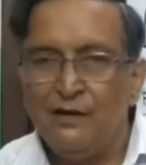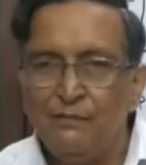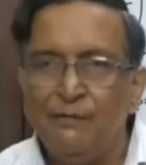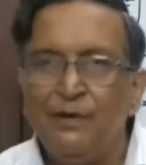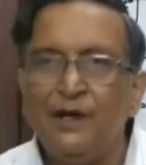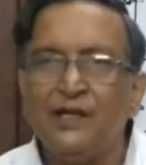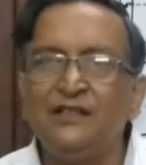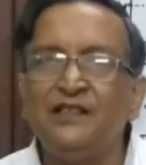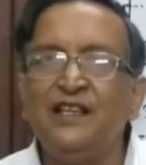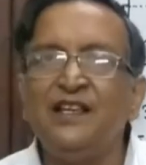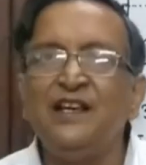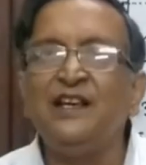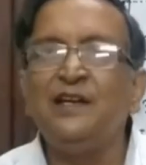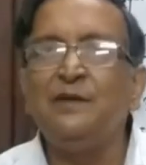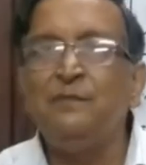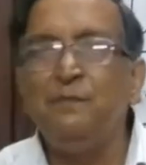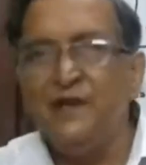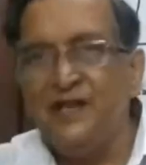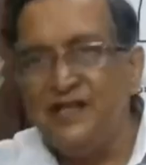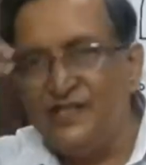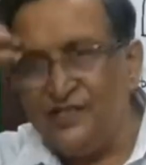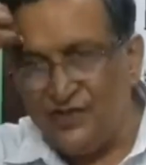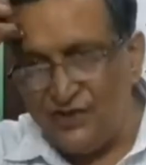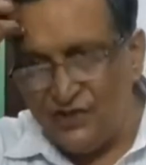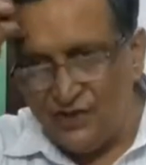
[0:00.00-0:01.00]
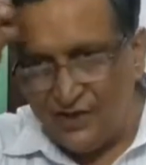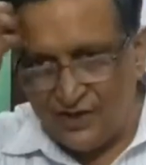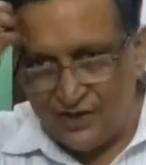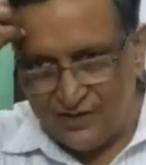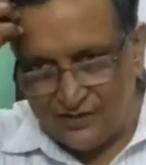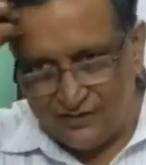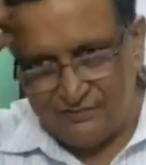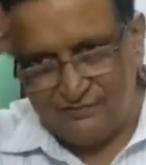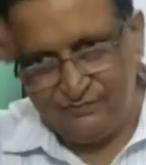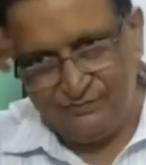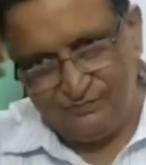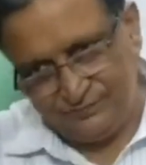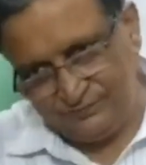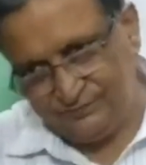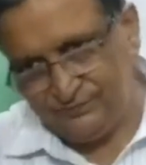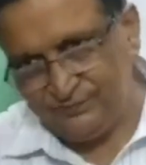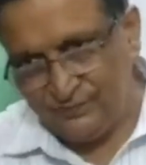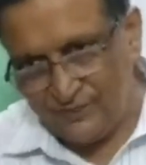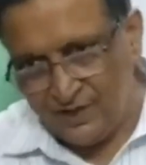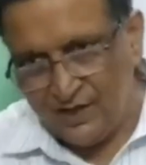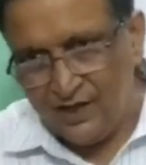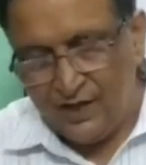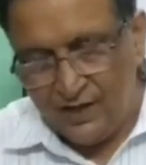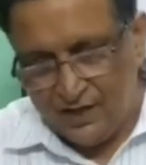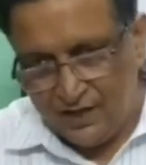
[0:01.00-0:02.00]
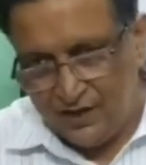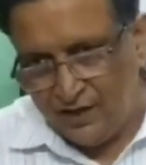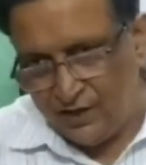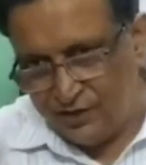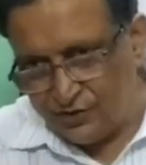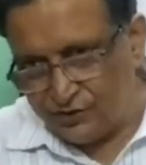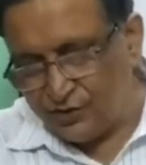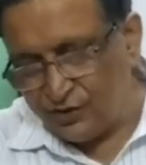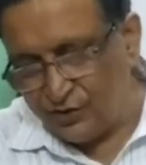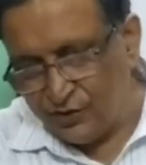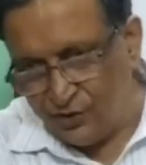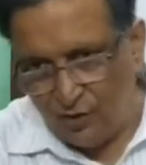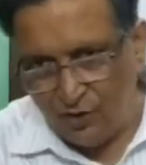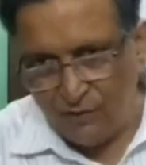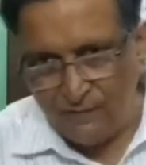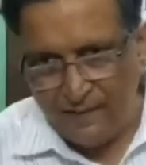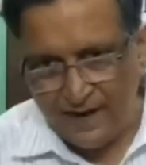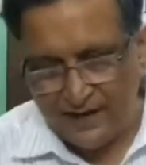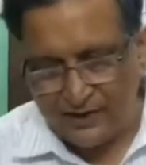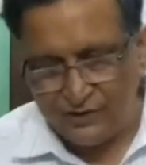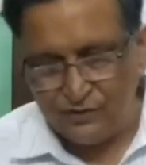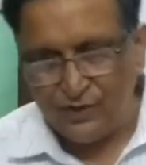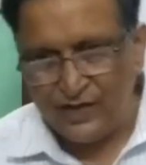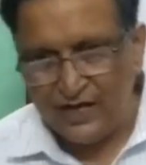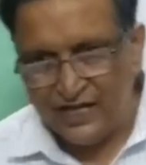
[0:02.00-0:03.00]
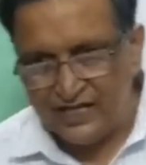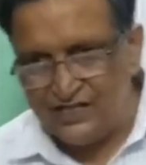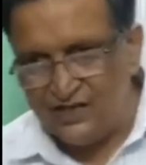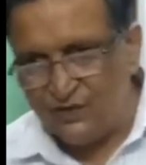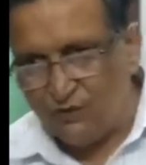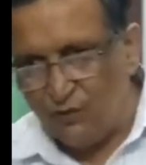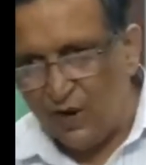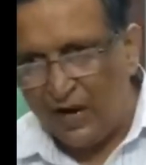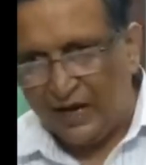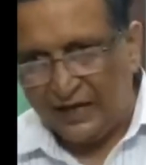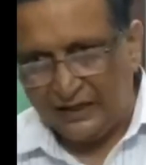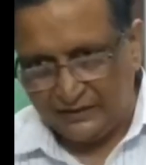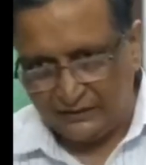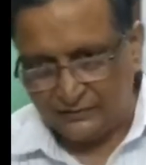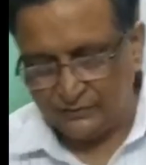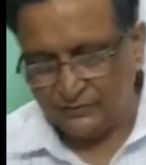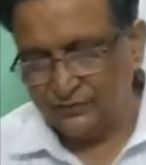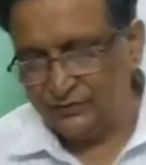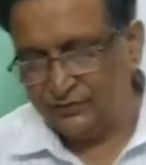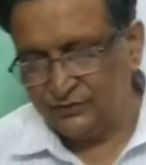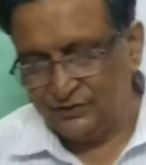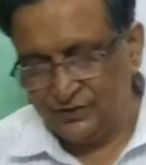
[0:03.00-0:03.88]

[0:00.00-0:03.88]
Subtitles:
but then it means you should go back to KG1.